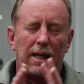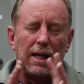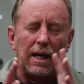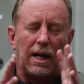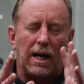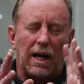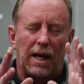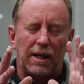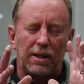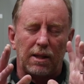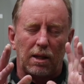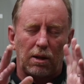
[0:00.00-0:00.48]

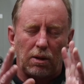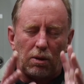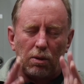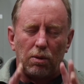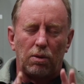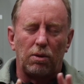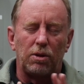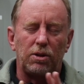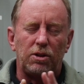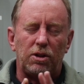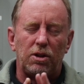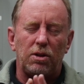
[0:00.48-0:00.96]
And that,
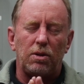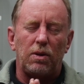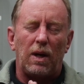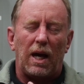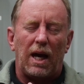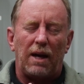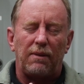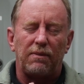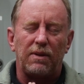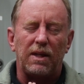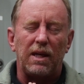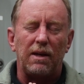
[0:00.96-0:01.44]
Lord, you
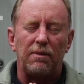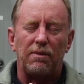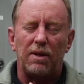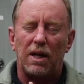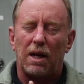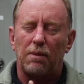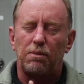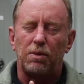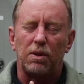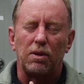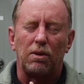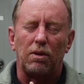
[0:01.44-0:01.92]
have given
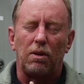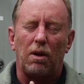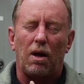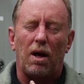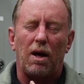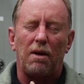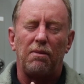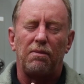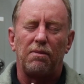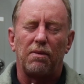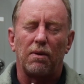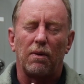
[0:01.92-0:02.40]
up your life
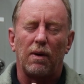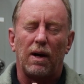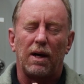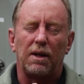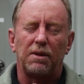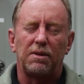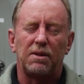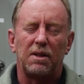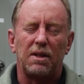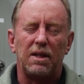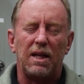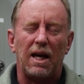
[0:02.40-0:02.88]
for
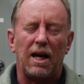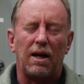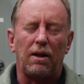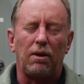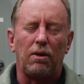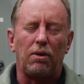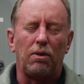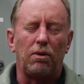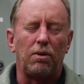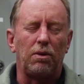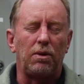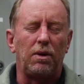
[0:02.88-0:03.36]
us. And now,
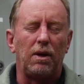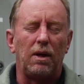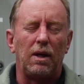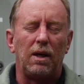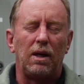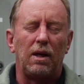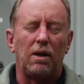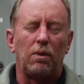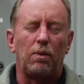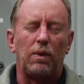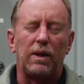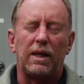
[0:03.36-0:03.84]
Lord,
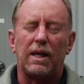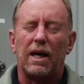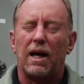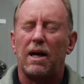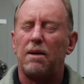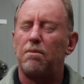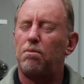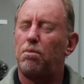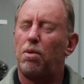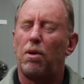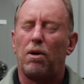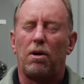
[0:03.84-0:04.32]
we can't
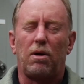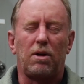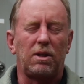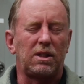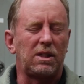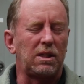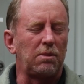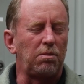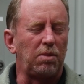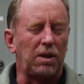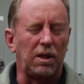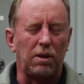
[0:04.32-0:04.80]

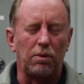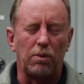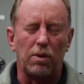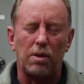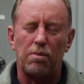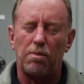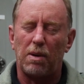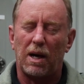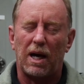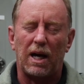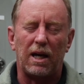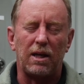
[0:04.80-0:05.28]
possibly
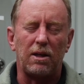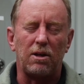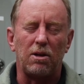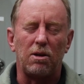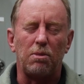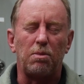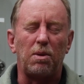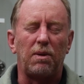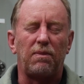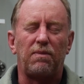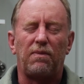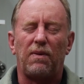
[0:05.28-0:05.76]
repay you.
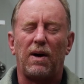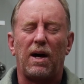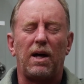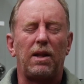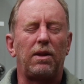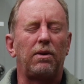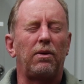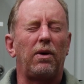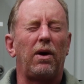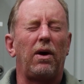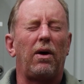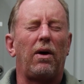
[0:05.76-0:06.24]
But,
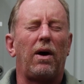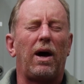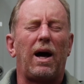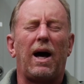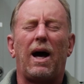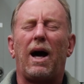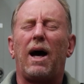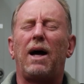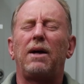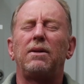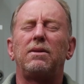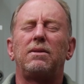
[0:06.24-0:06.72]
Father, our
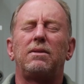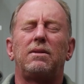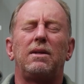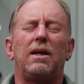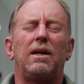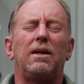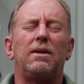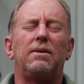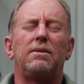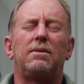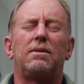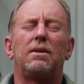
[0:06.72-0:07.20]
heart
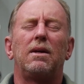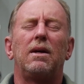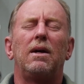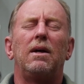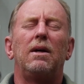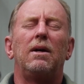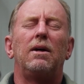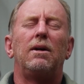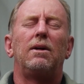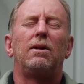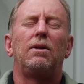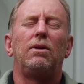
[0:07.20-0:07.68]
says,
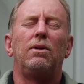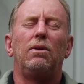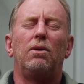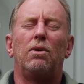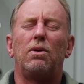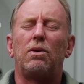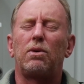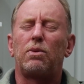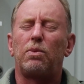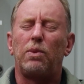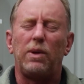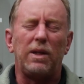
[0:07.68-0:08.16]

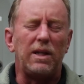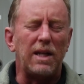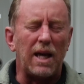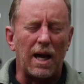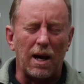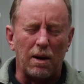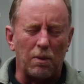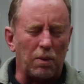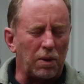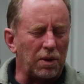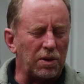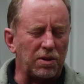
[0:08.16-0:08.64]
Lord, we now
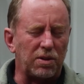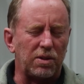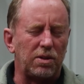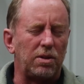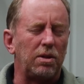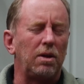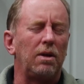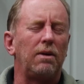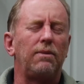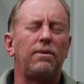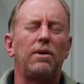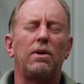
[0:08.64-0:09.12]
want to
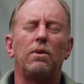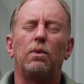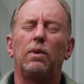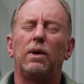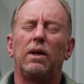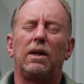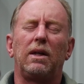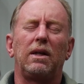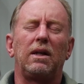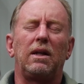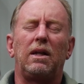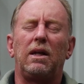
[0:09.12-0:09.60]
serve you
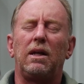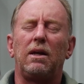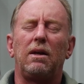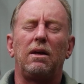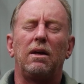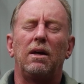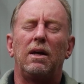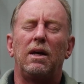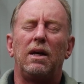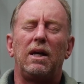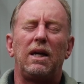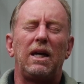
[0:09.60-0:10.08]
willingly
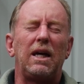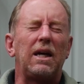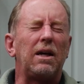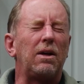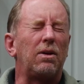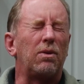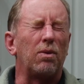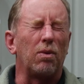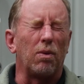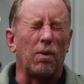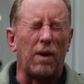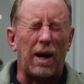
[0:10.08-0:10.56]
in
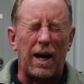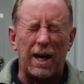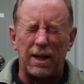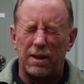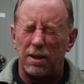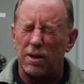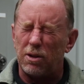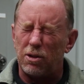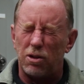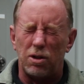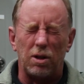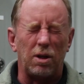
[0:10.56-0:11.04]

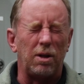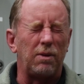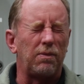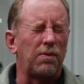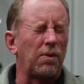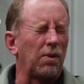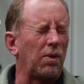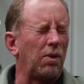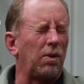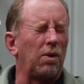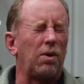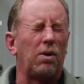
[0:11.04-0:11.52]
gratitude for
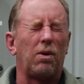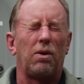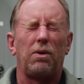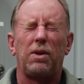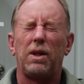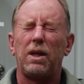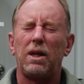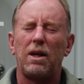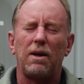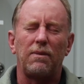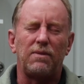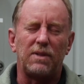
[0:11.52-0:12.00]
all
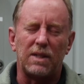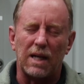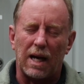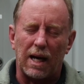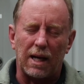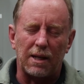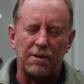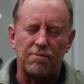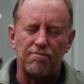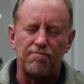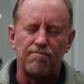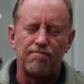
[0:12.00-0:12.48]
that you've done.
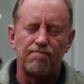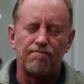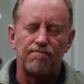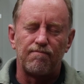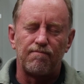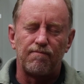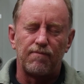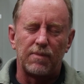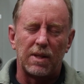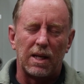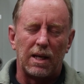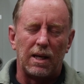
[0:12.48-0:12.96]

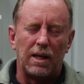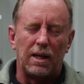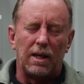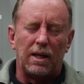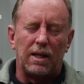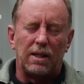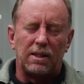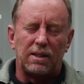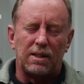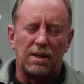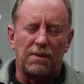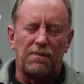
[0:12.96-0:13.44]

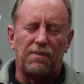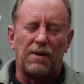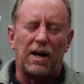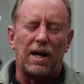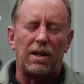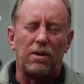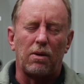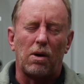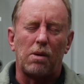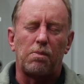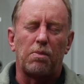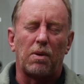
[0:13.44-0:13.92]
So,
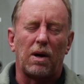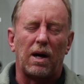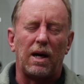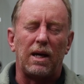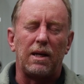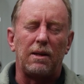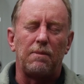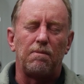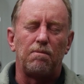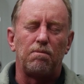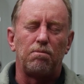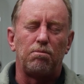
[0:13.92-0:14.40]
Father, I pray
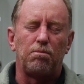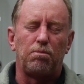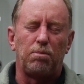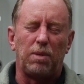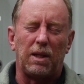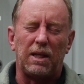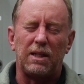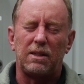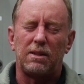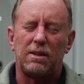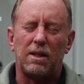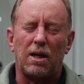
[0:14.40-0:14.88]

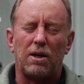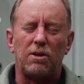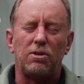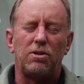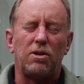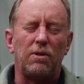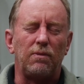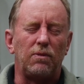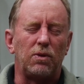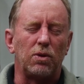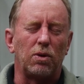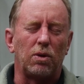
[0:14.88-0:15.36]
Bless those who
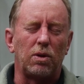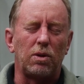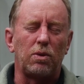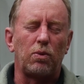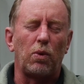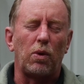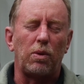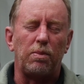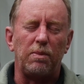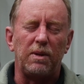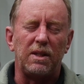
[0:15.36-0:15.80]
joined with me